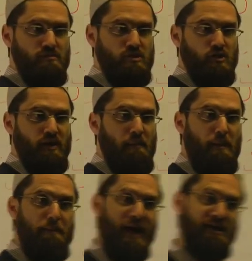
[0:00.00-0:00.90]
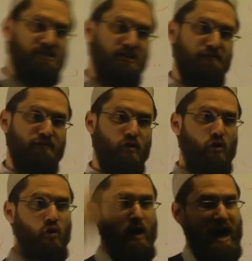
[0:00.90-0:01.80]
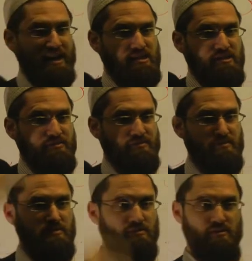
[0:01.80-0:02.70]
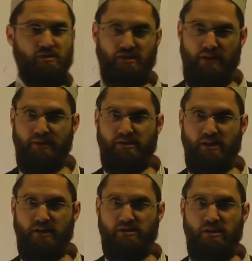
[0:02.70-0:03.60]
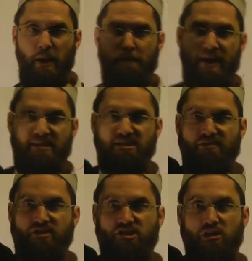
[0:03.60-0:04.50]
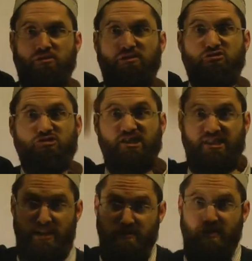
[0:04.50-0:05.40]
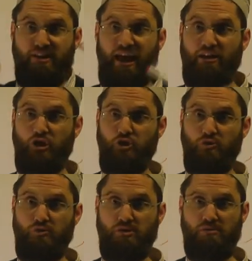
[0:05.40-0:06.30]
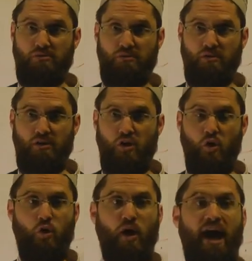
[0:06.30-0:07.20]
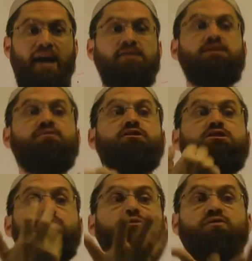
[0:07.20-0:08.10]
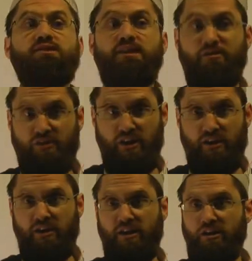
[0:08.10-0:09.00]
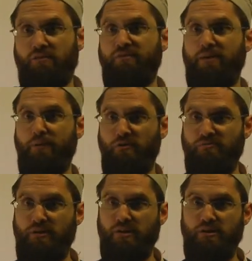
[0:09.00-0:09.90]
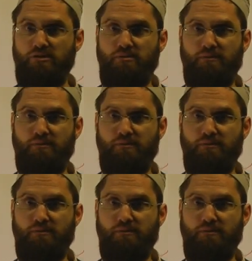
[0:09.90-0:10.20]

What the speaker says: So it can be passive or active. Does that make sense? Passive in terms of it's receiving that news, or active in terms of it's giving it. It can convey both meanings.